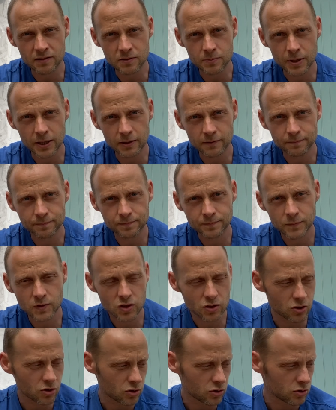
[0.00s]
as well,
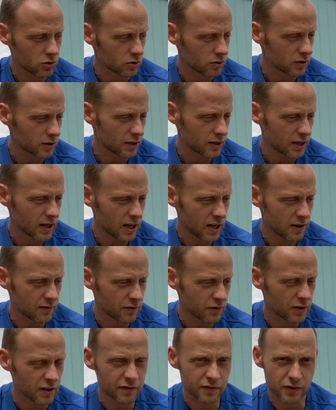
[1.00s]
so
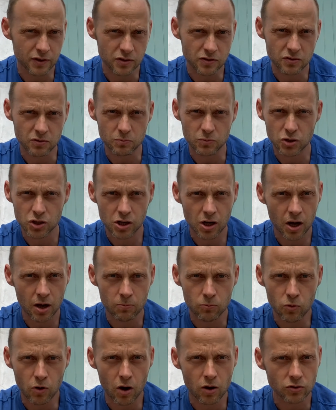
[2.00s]
even if there's some sharp
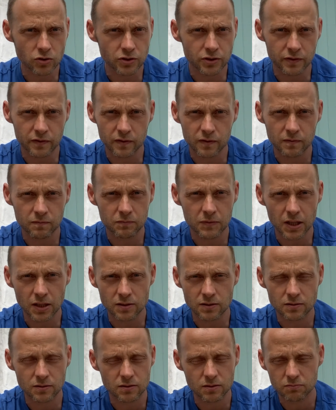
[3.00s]
rocks and
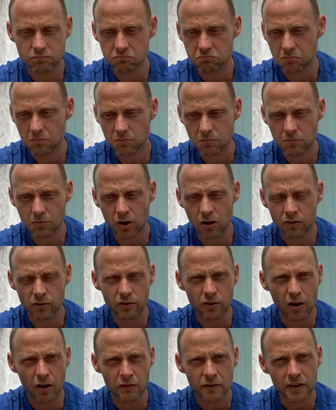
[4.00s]
things
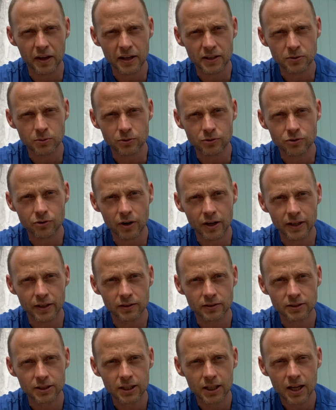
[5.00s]
on the actual trail,
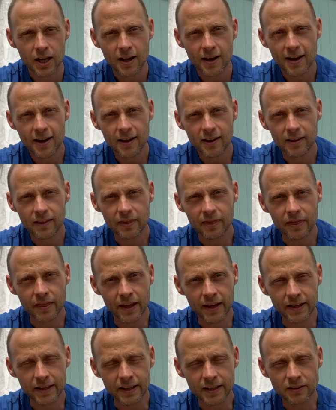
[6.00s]

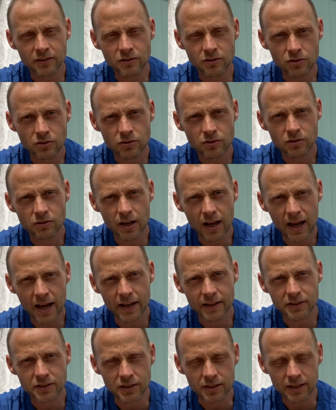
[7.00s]
then it doesn't
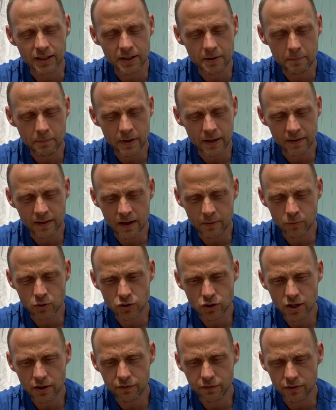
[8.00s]
actually make that
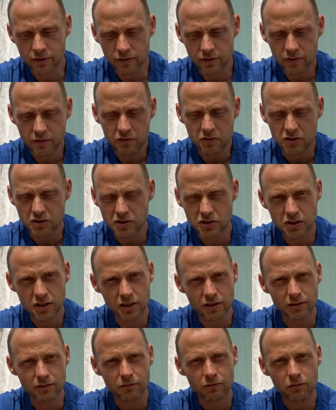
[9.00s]
much difference. They're
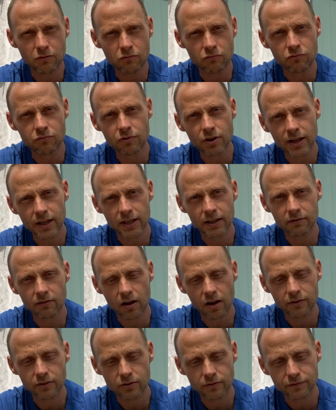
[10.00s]
still really
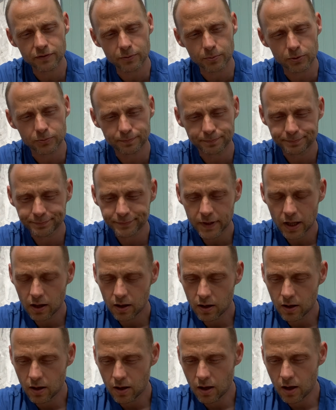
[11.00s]
rather comfortable.
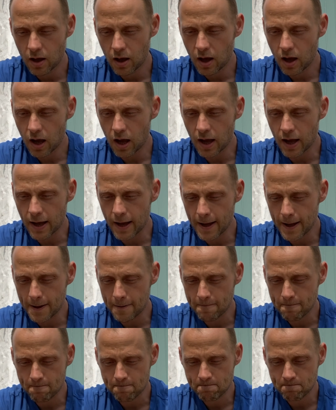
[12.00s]

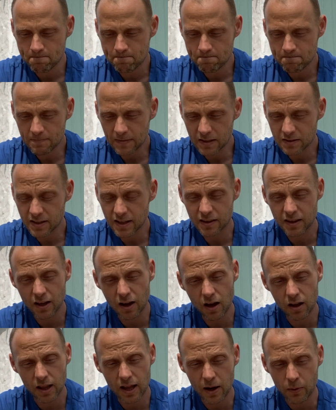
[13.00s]
Like I said, they
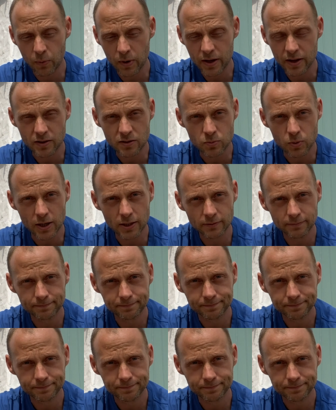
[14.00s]
are lightweight as well,